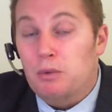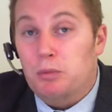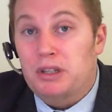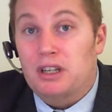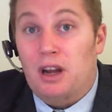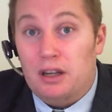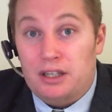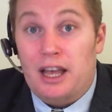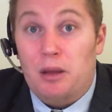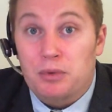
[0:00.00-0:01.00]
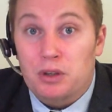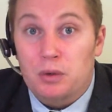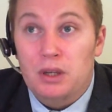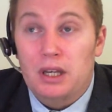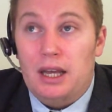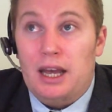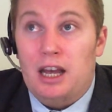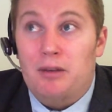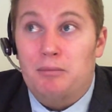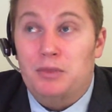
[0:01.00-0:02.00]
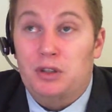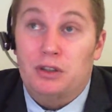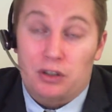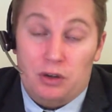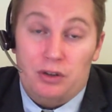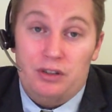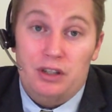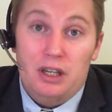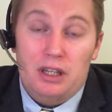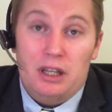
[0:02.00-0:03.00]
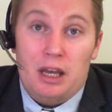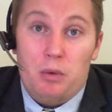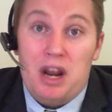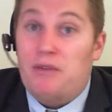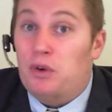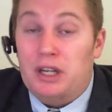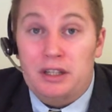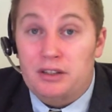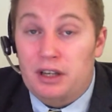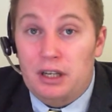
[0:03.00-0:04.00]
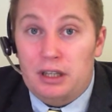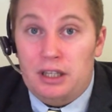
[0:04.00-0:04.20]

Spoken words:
Would be delighted to help you to discuss whatever it is,